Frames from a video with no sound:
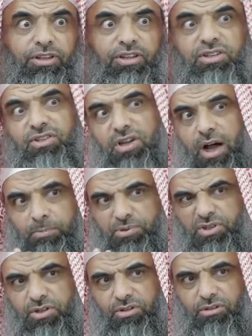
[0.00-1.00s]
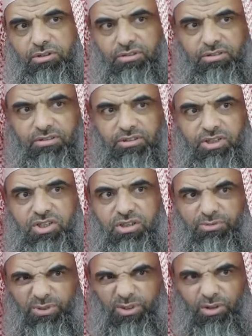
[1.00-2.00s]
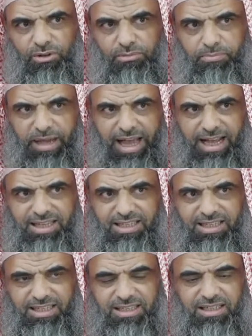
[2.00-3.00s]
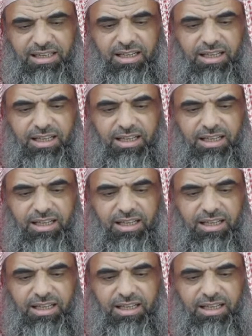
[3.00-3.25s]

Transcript: this obstacle, this difficult pass